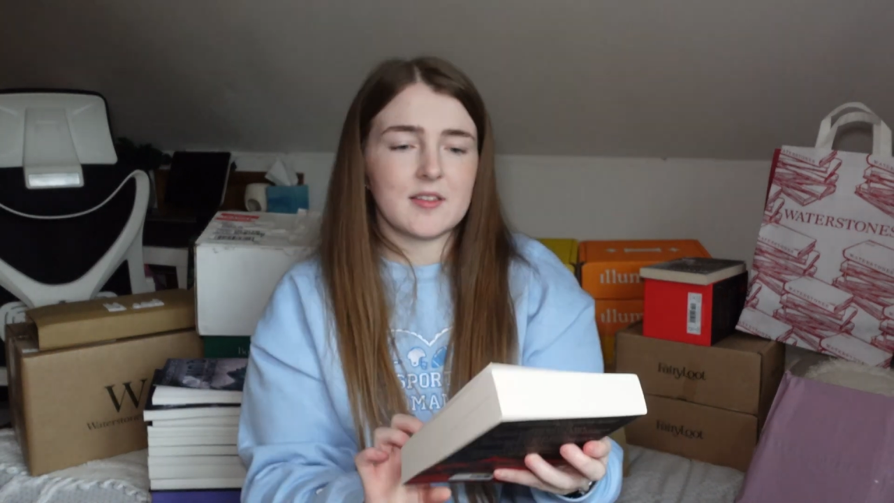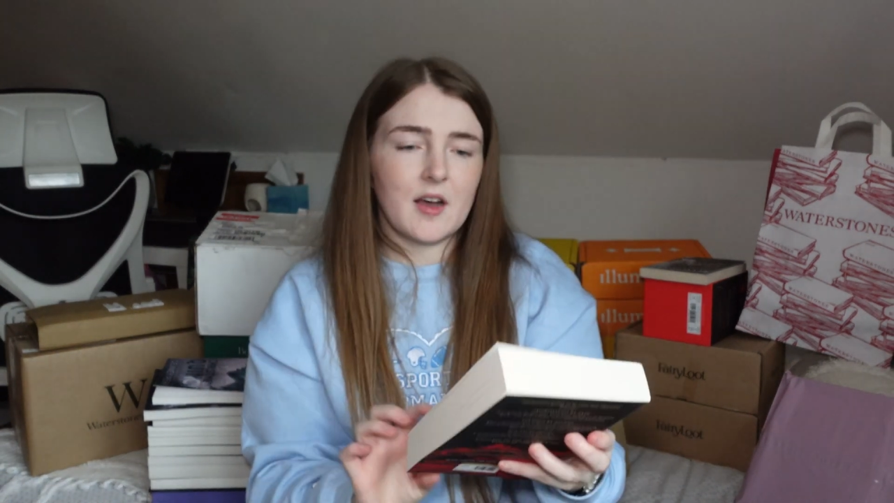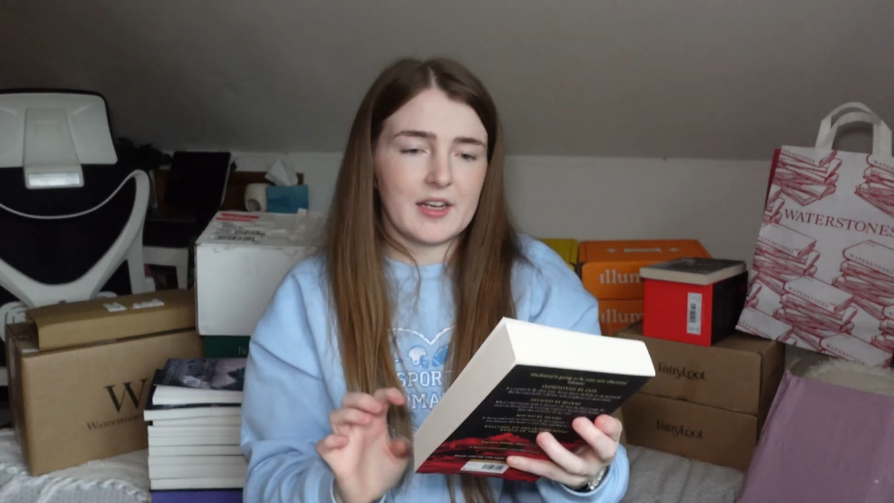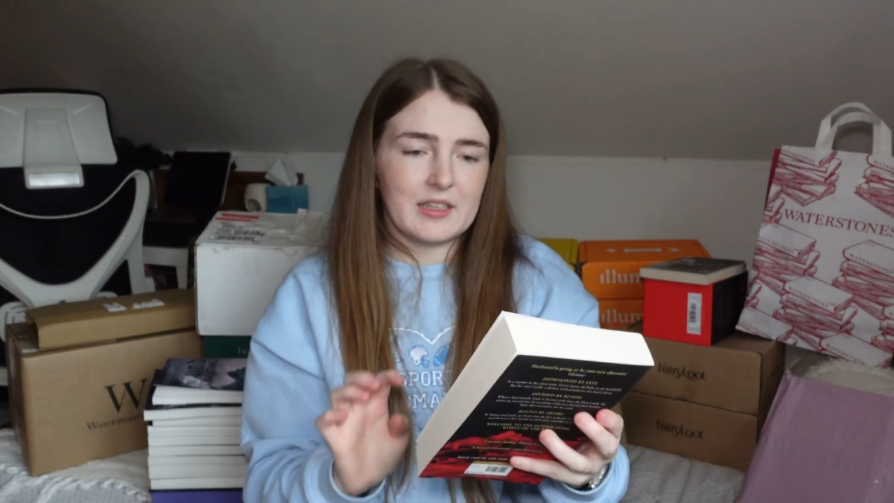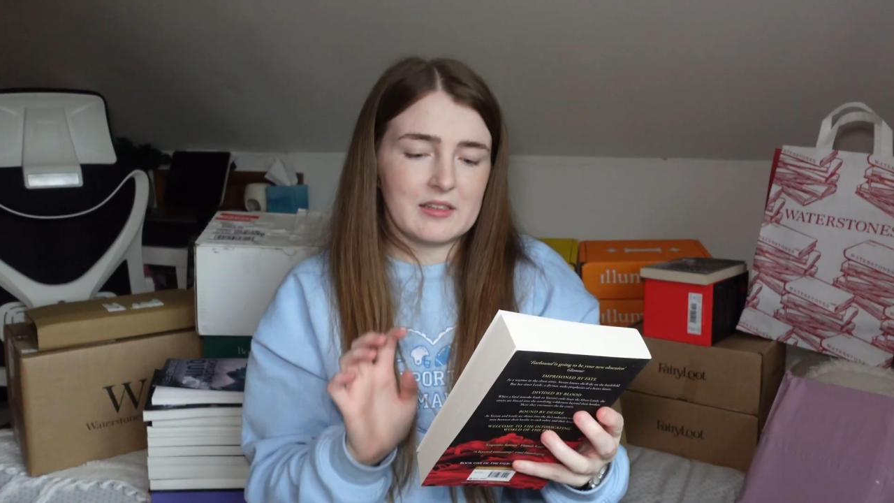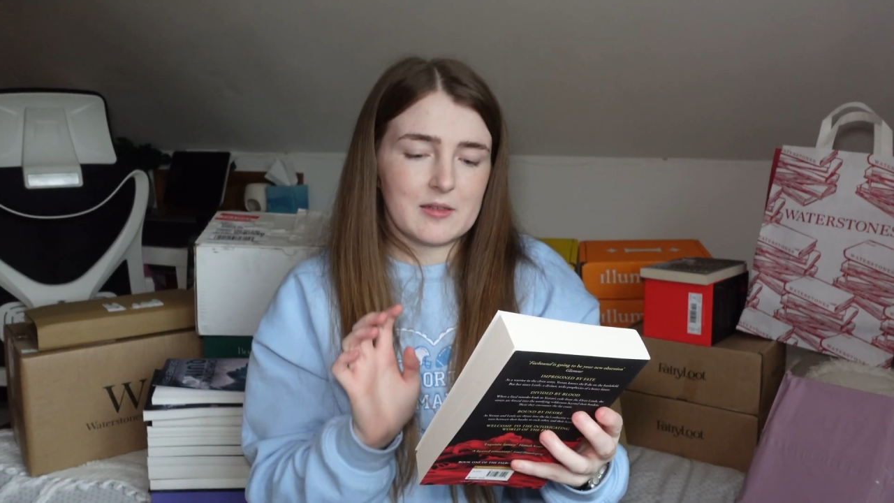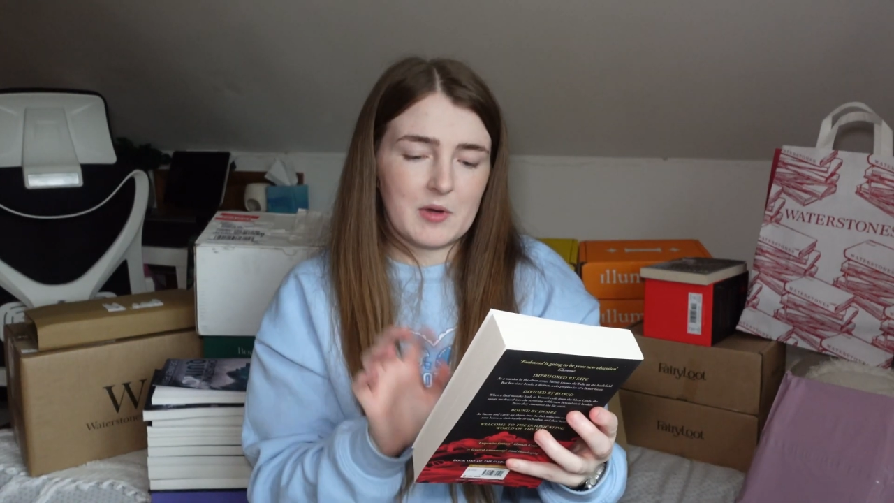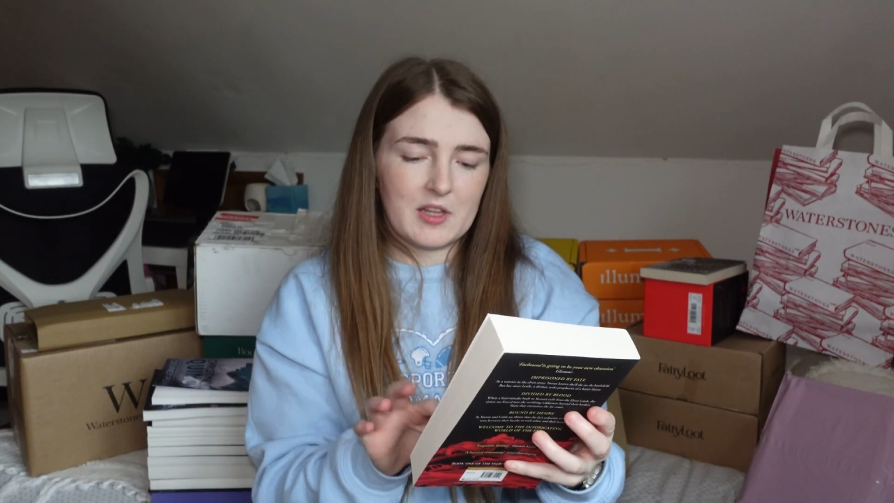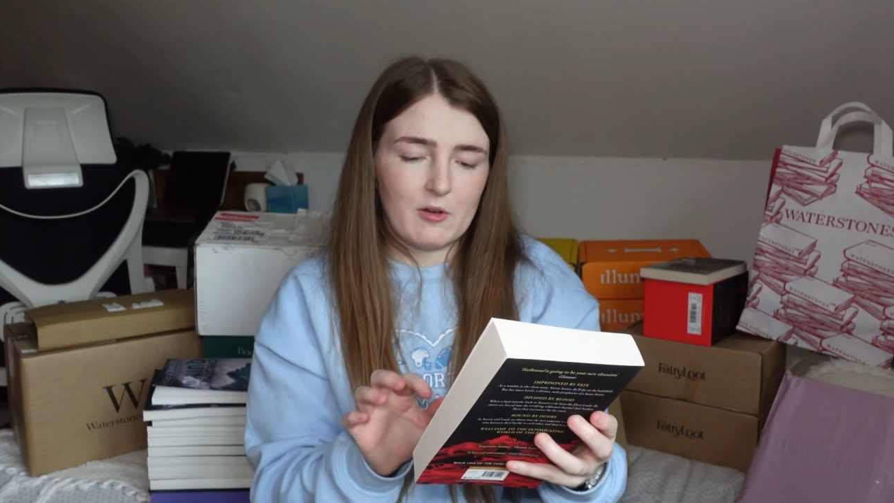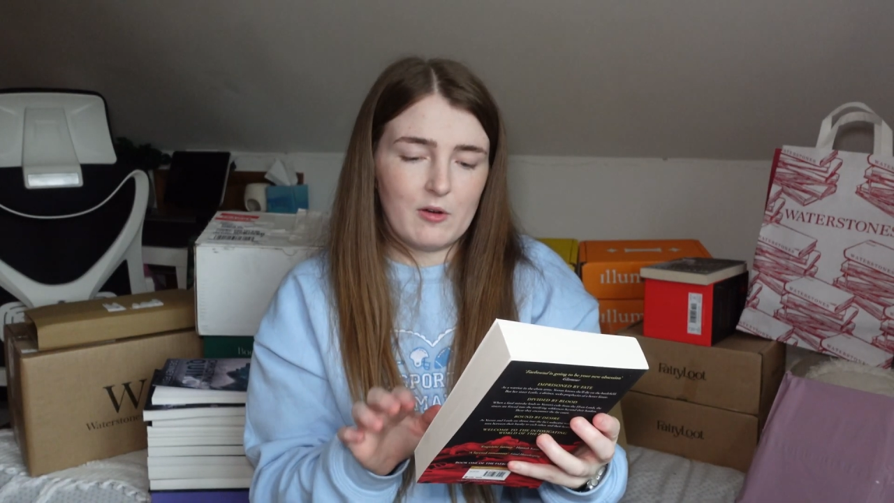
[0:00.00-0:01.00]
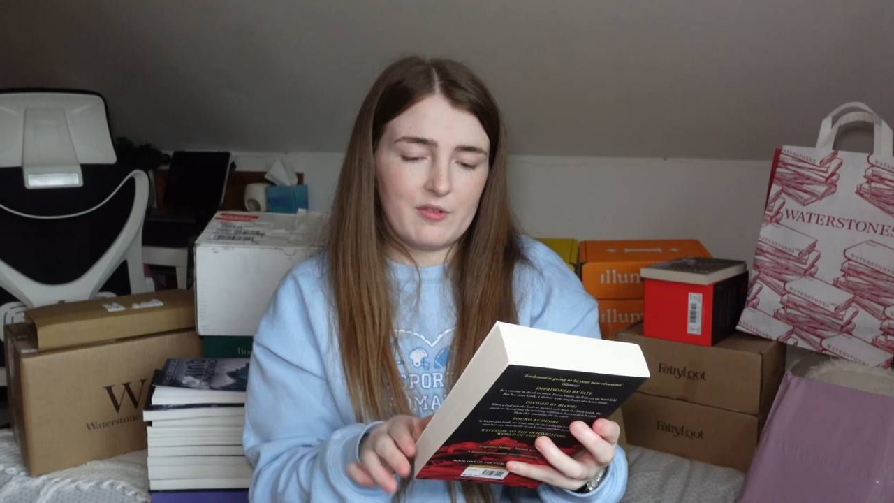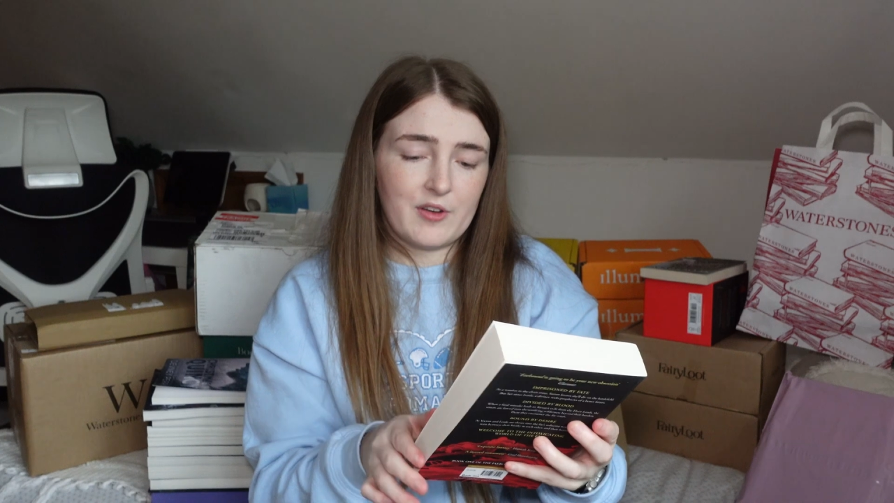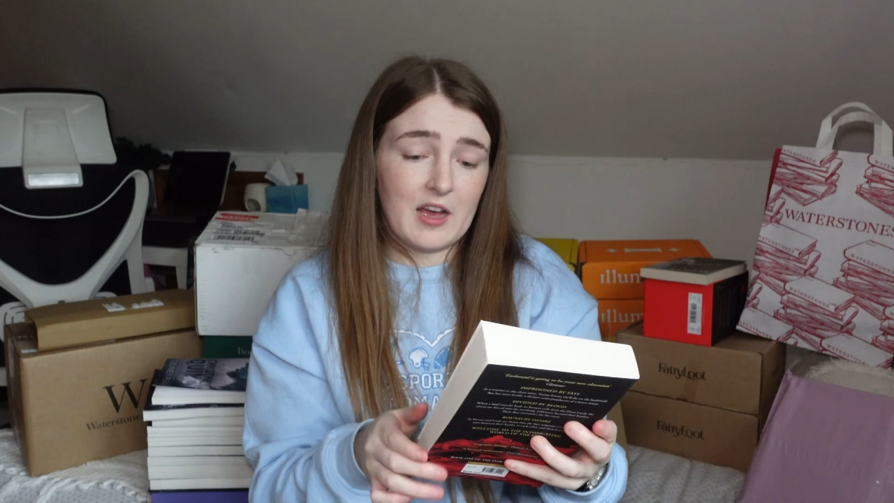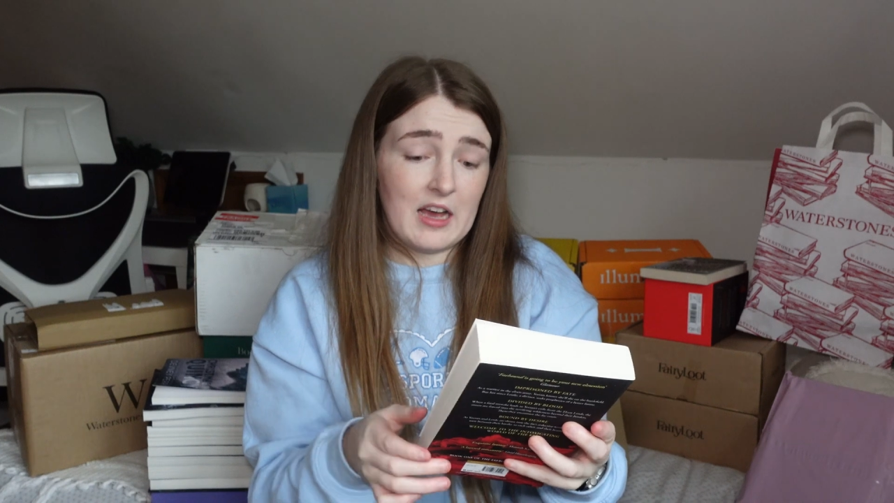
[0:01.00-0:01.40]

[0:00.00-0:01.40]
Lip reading: signed by the author